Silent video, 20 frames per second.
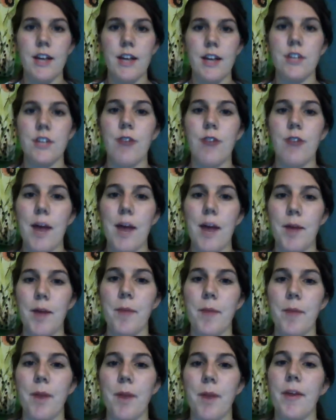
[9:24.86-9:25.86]
To wrap
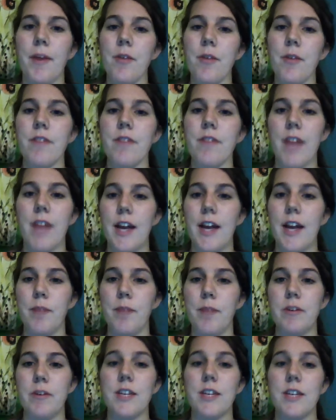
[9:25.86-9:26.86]
up, a mother with flat
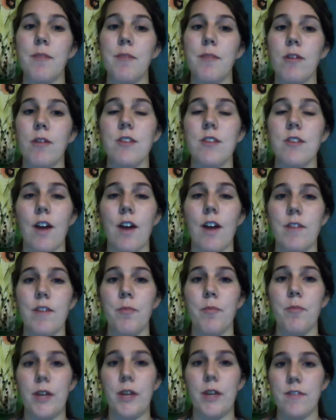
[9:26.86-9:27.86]
nipples can most
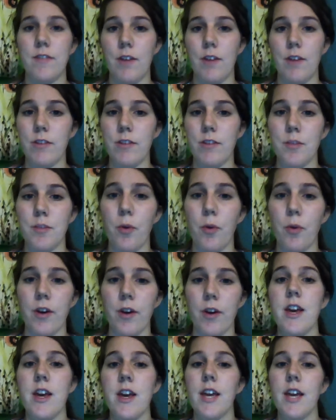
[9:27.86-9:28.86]
often breastfeed with
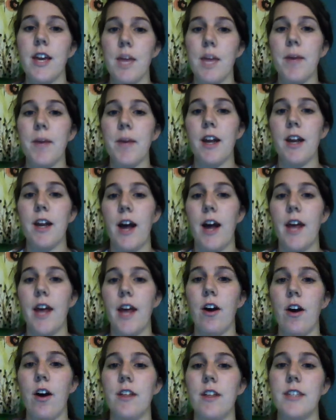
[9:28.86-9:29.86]
support. Keeping an
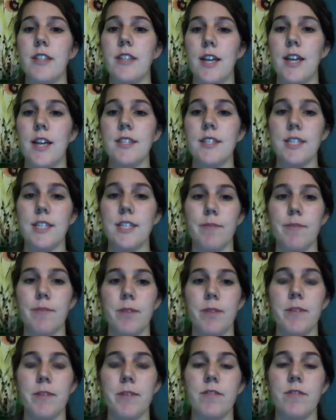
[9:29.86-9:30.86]
eye on signs and
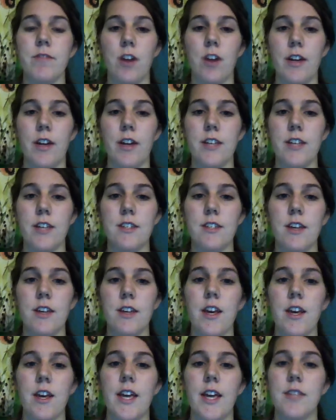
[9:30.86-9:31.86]
symptoms of jaundice
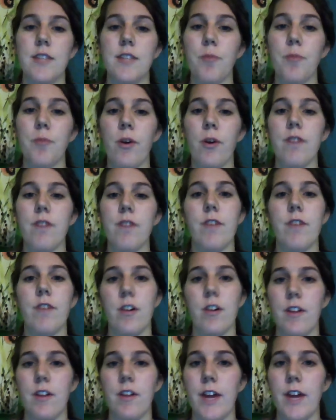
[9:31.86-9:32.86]
is important for
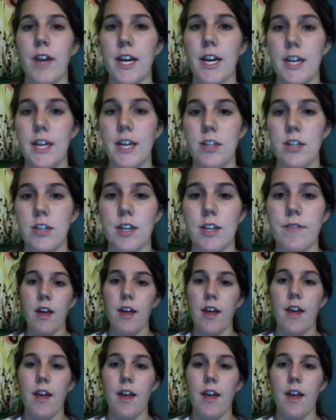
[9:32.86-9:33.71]
early recognition.